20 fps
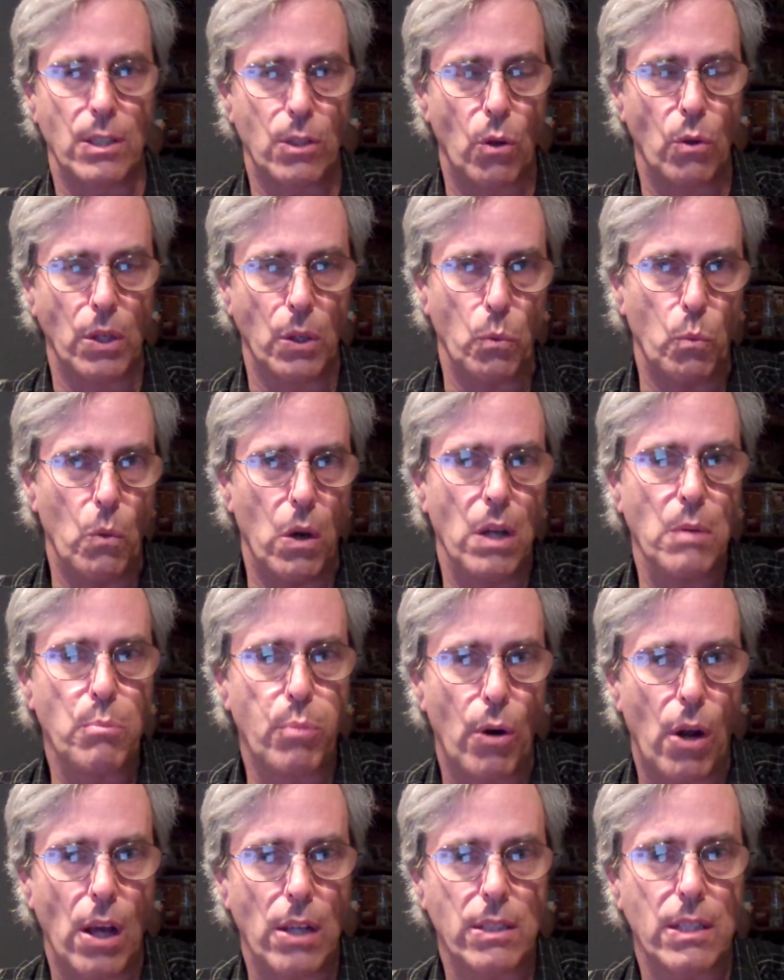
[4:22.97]
It's only one
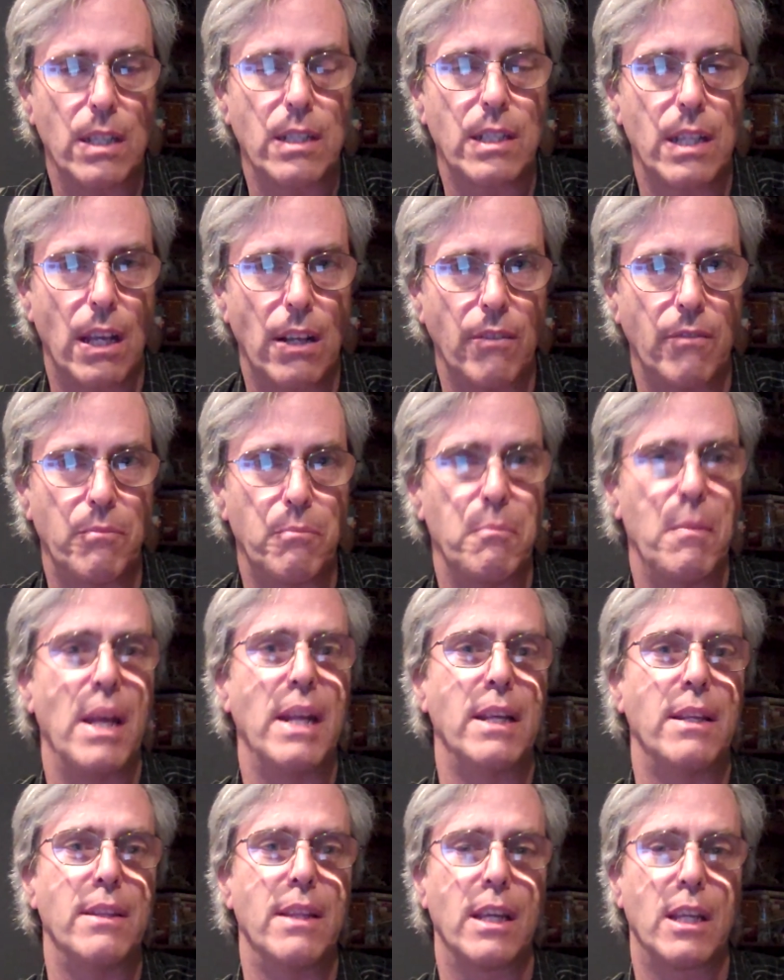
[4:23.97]
process out of
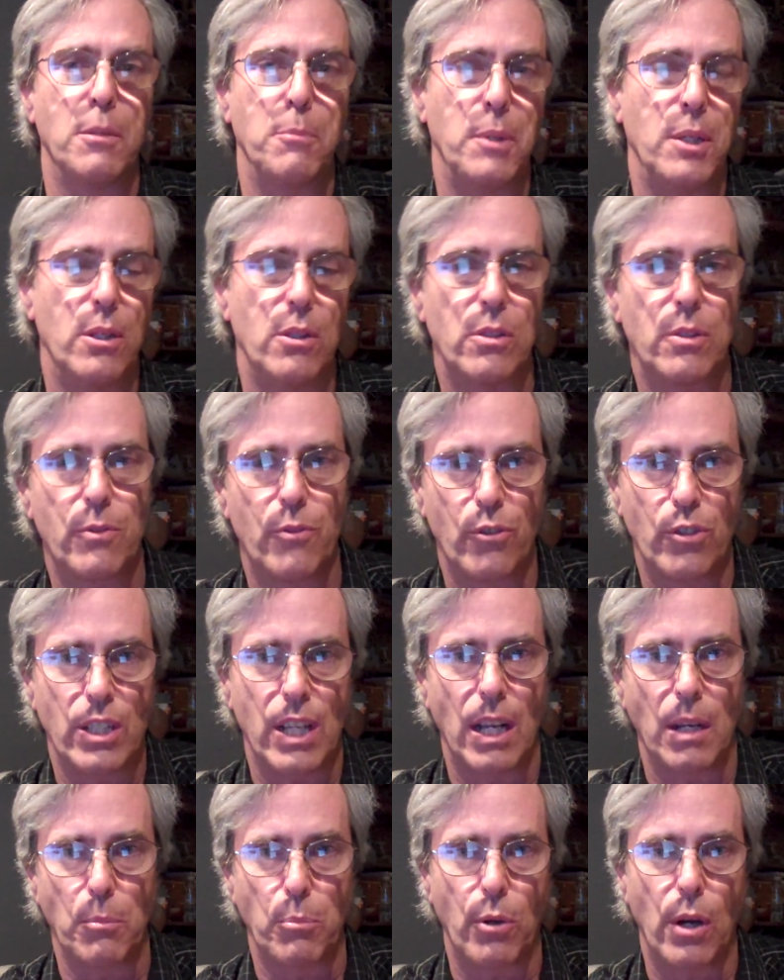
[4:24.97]
many that can be used for
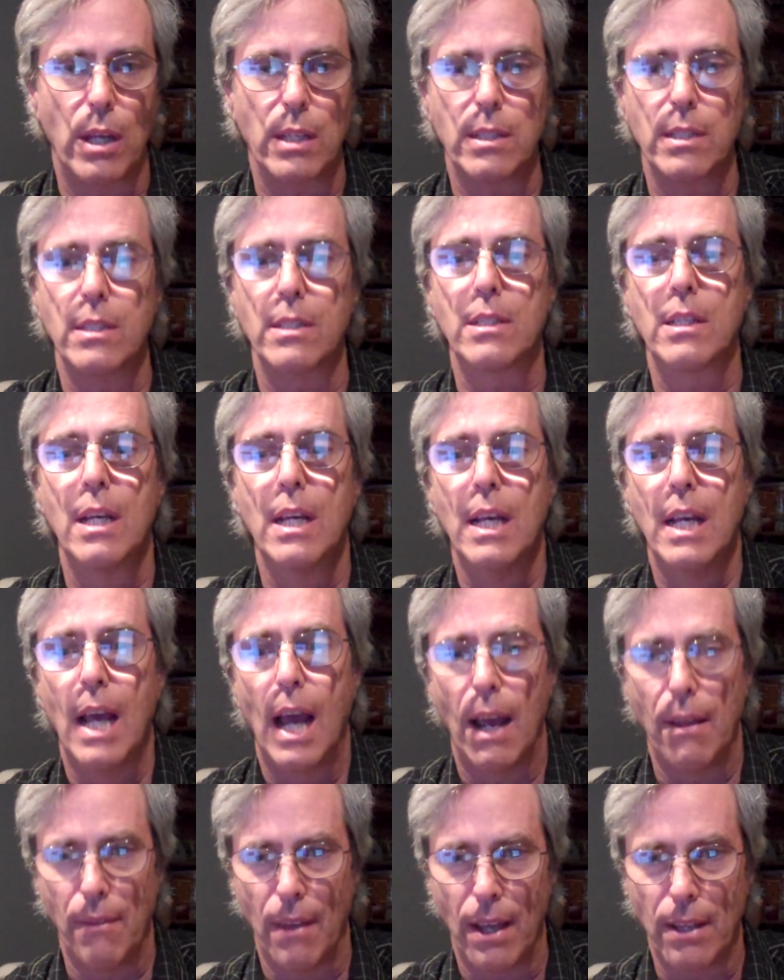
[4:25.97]
setting prices,
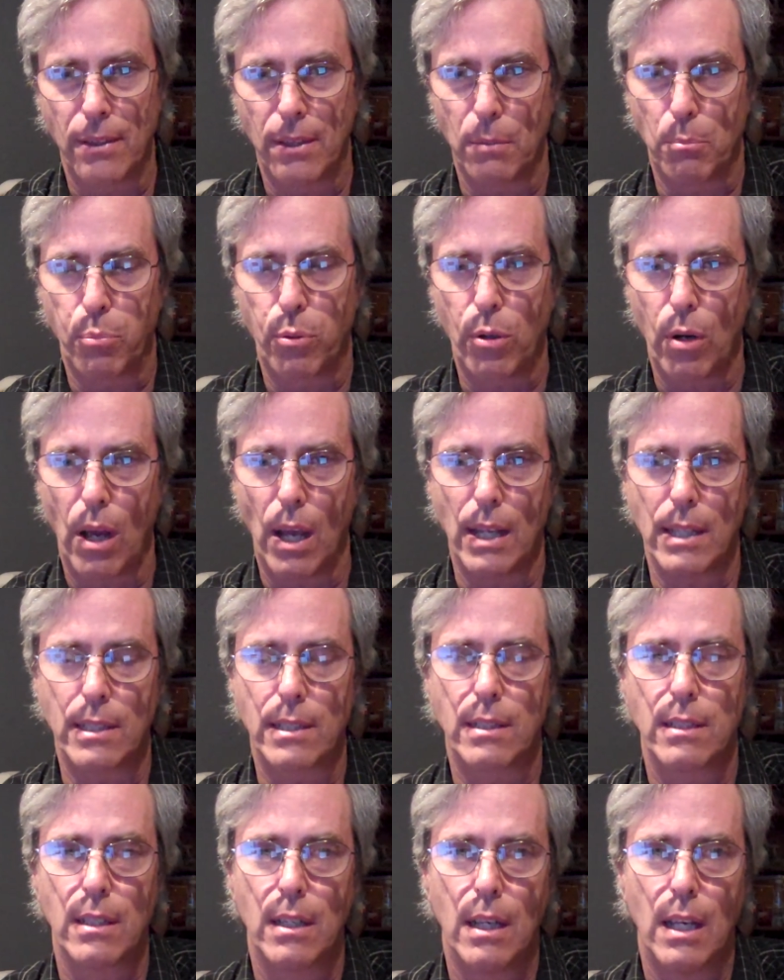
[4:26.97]
and that the
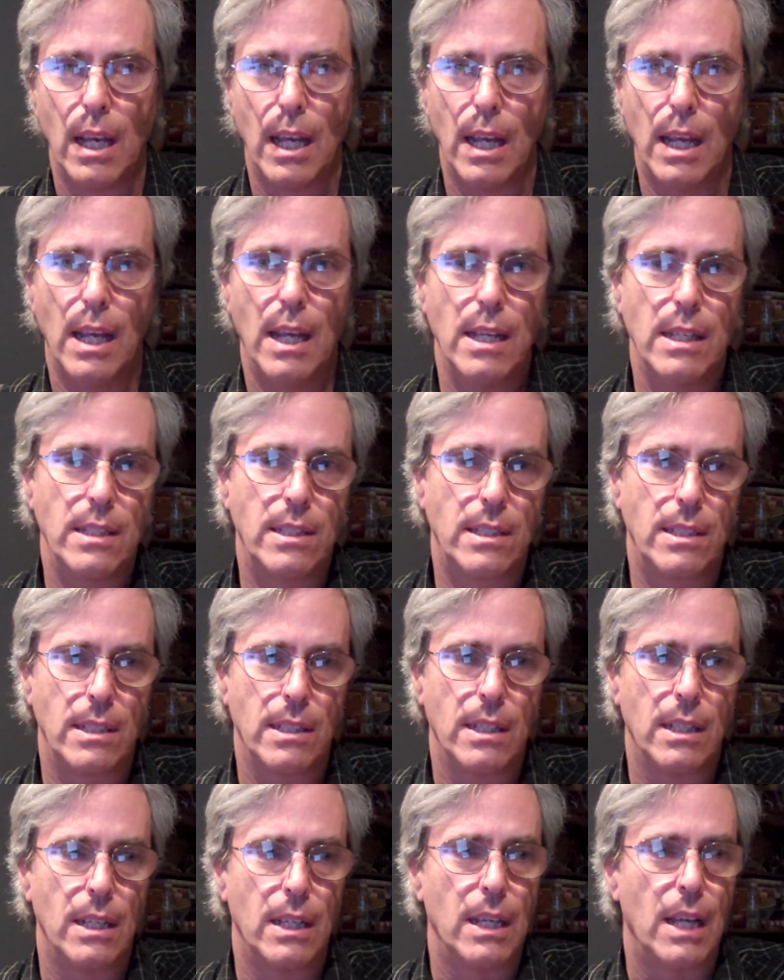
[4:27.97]
price
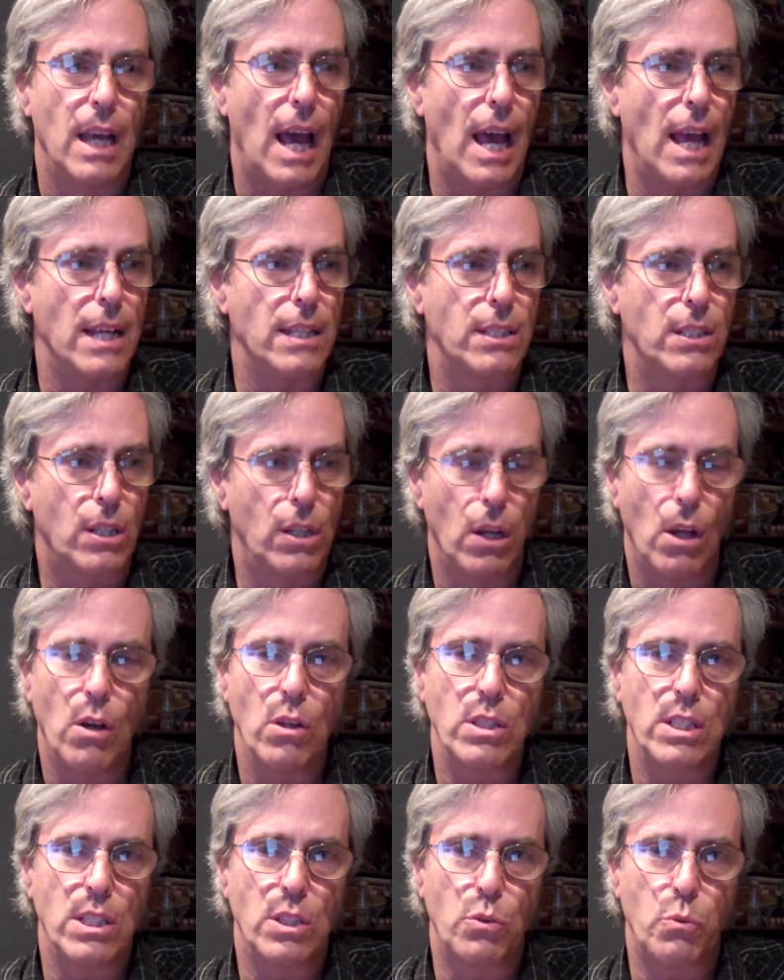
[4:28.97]
is as
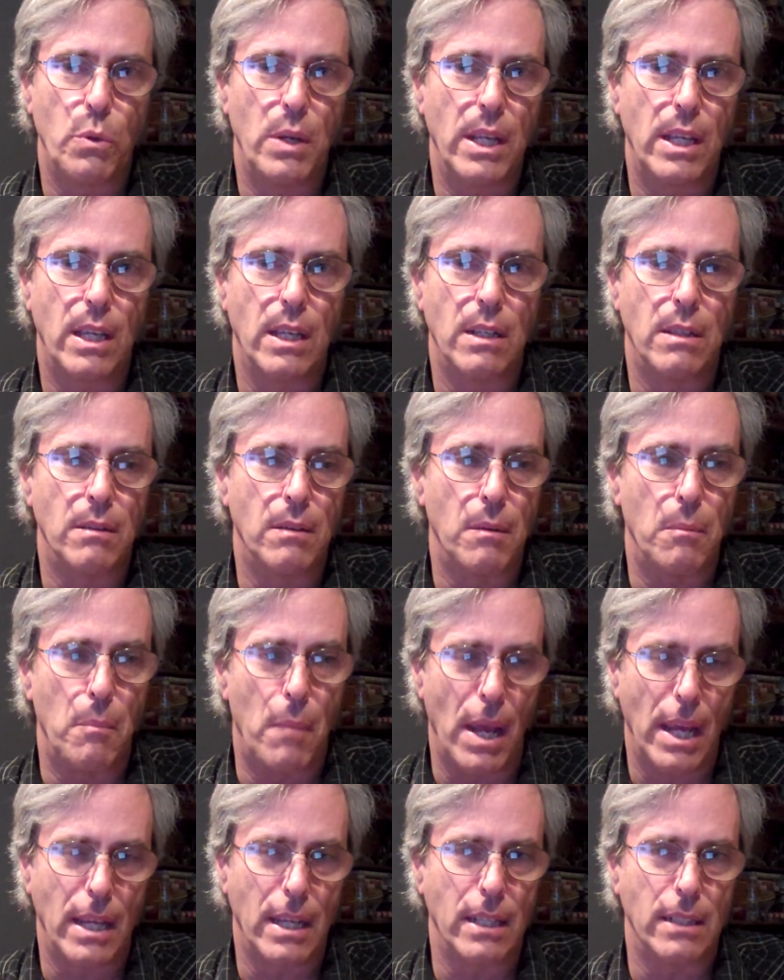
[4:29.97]
close as we can
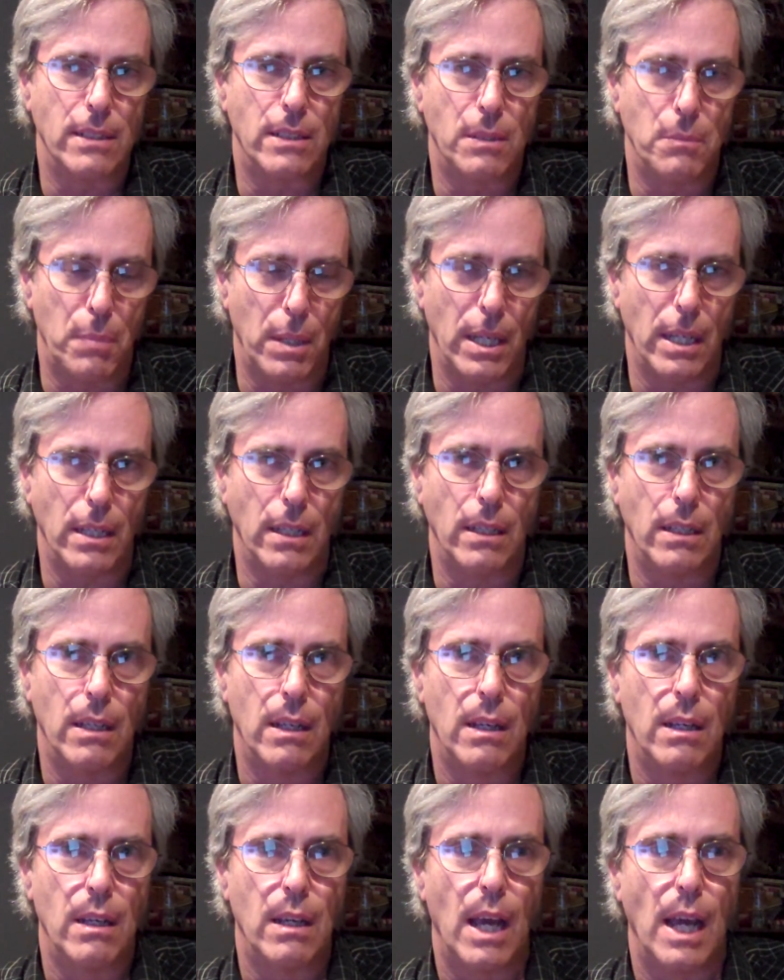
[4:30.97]
make it to be
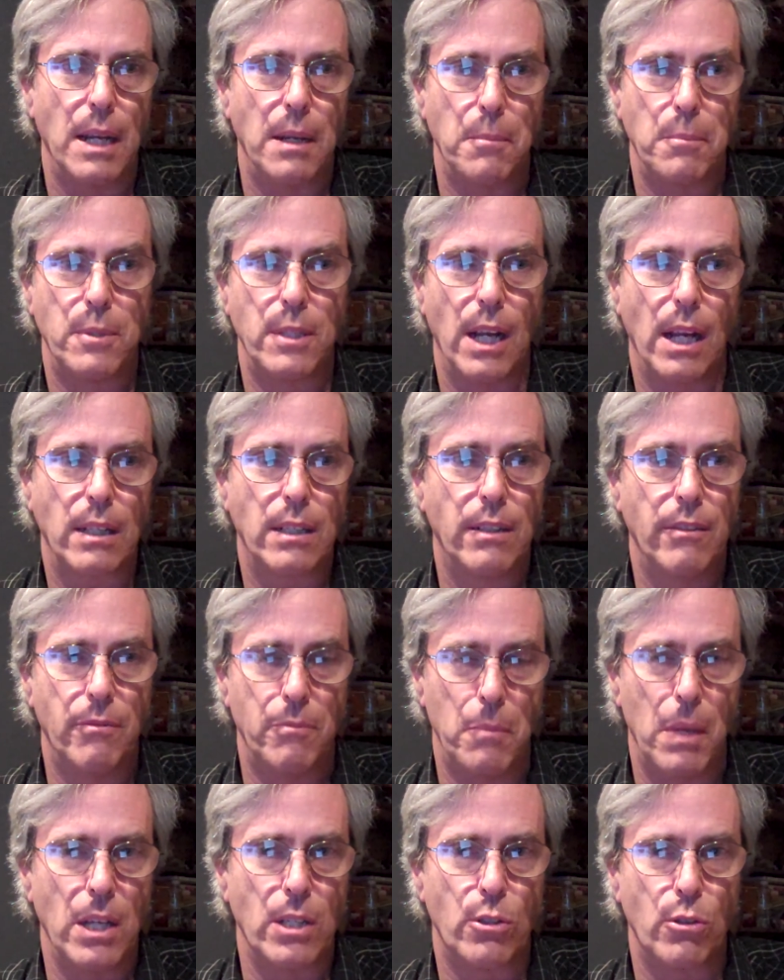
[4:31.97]
an
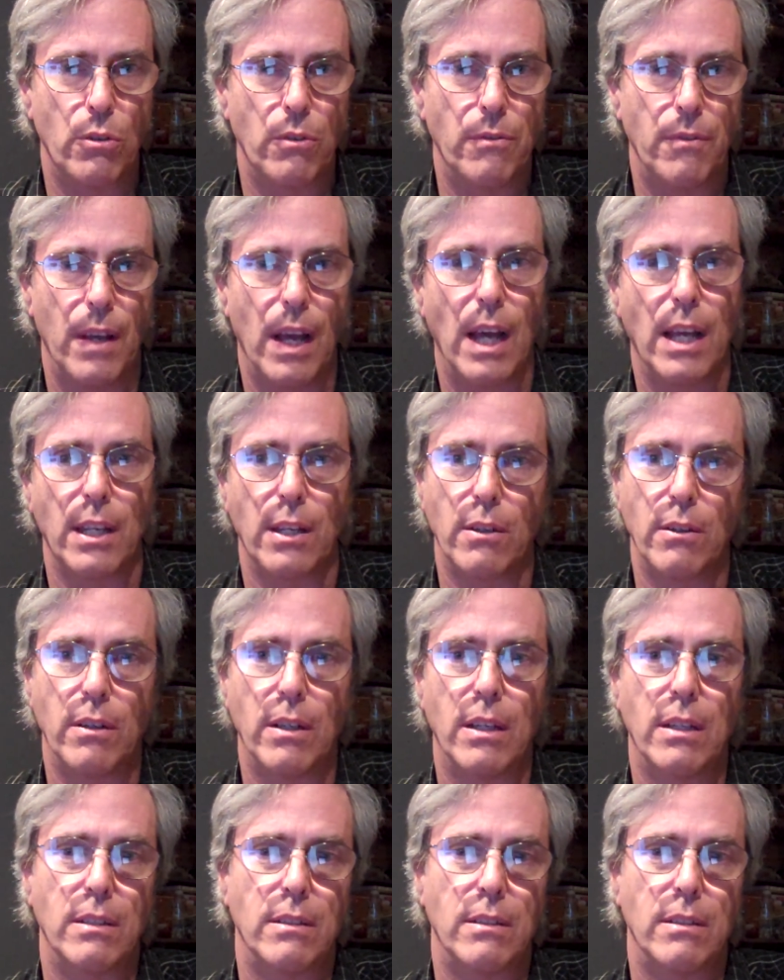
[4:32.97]
objective measure of value.